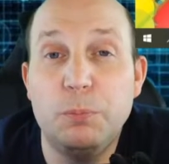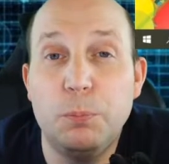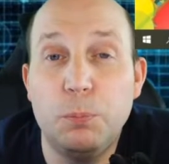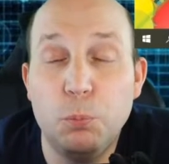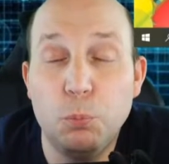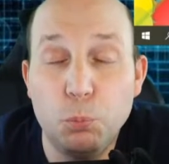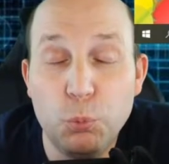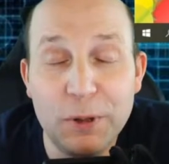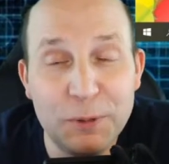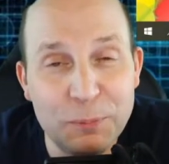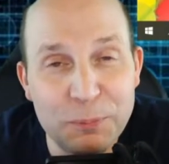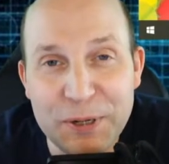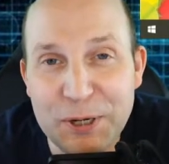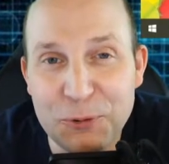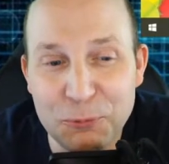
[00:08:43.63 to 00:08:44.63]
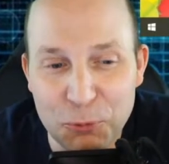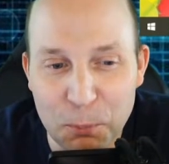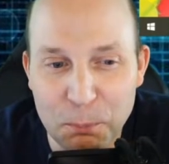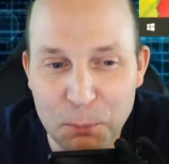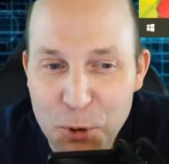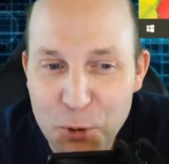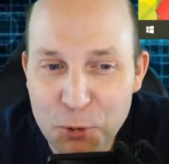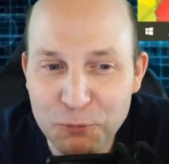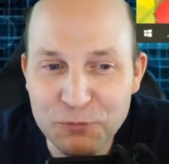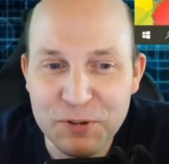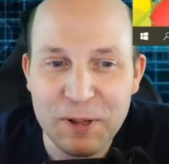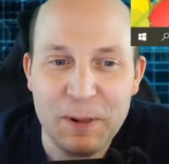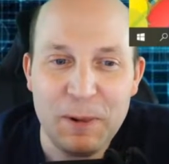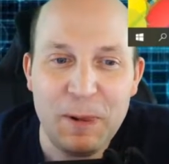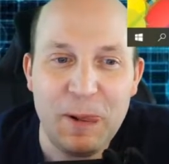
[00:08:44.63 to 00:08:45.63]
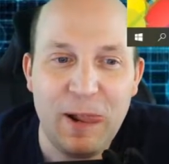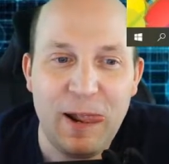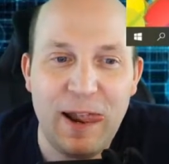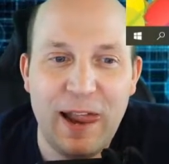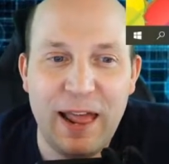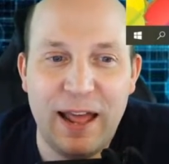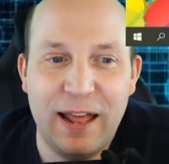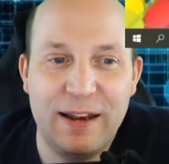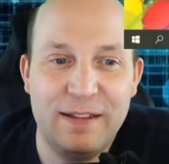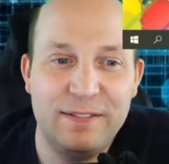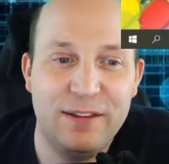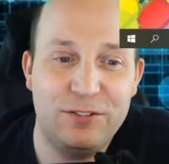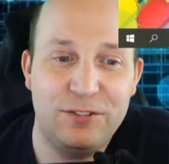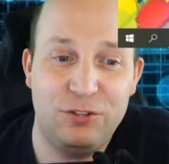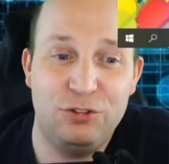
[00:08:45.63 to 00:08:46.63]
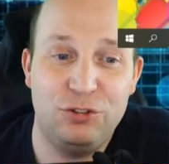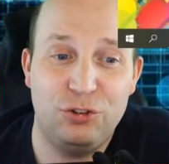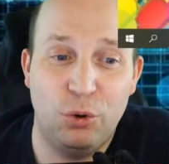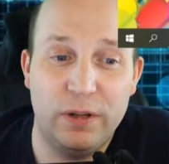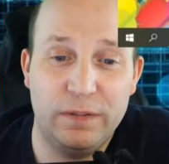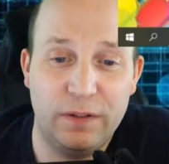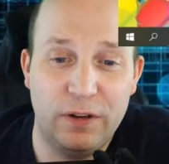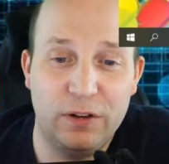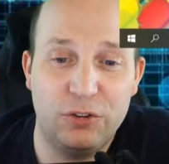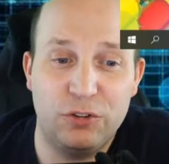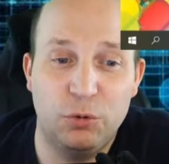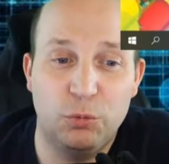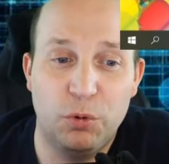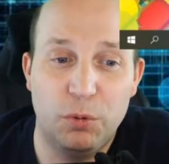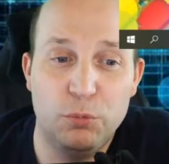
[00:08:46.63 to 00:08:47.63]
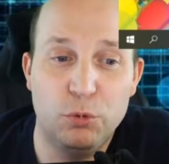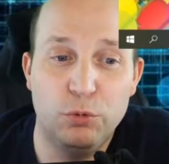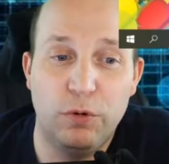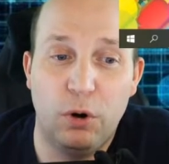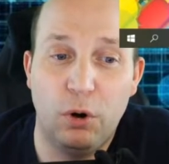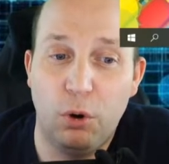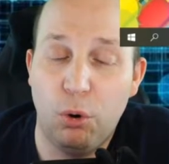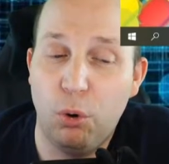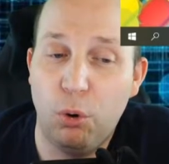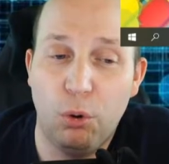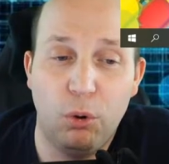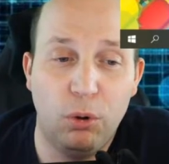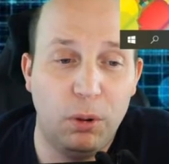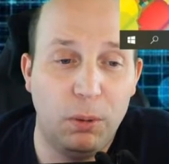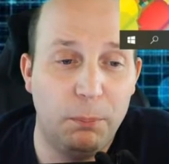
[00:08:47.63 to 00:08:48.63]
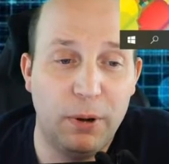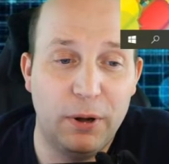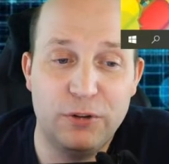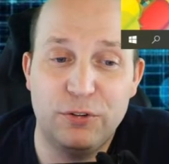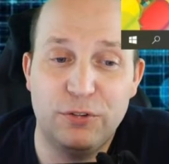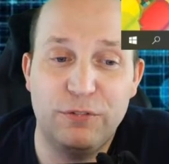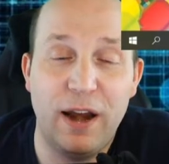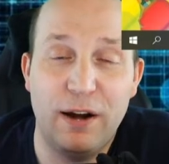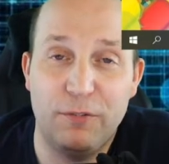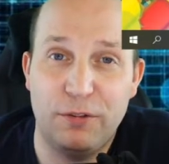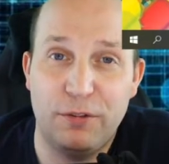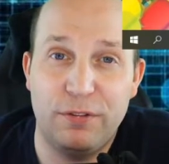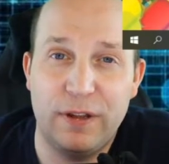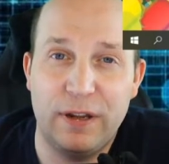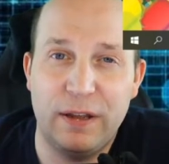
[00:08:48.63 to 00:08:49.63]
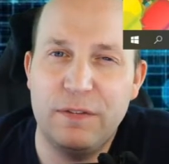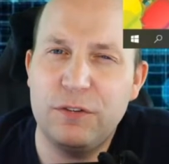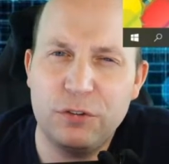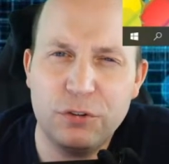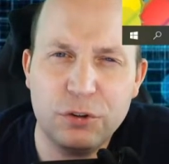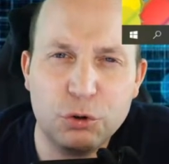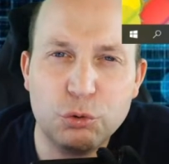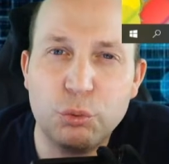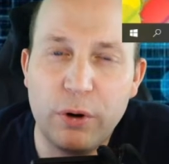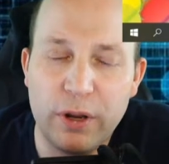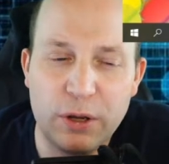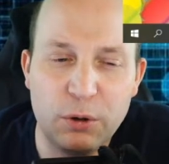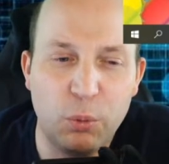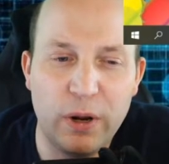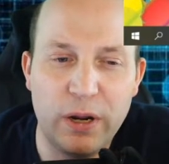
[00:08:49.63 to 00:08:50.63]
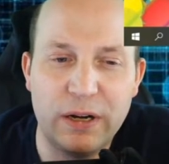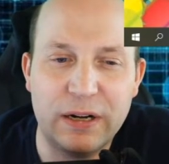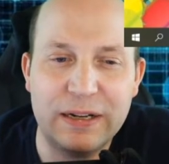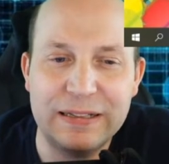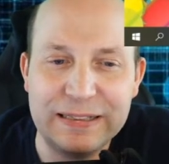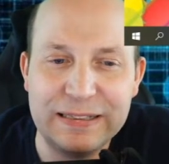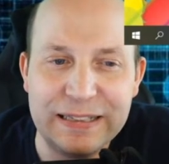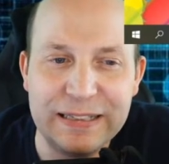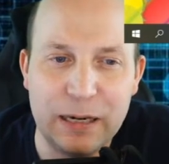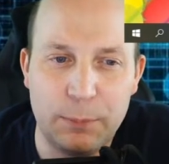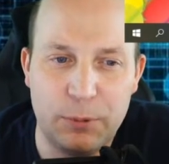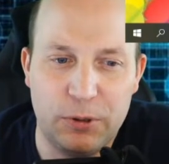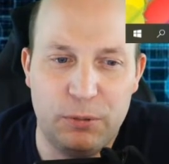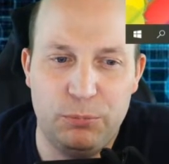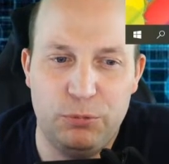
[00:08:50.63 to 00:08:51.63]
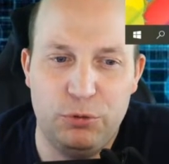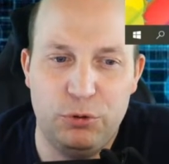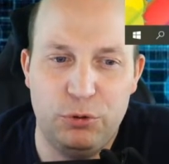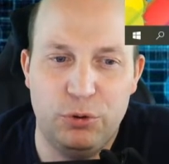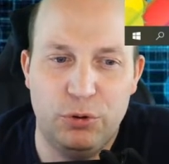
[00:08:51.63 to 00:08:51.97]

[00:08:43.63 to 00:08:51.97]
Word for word: will be removed. And this is showing that it's going to remove a whole bunch of everything. And this is a great way to clean up a computer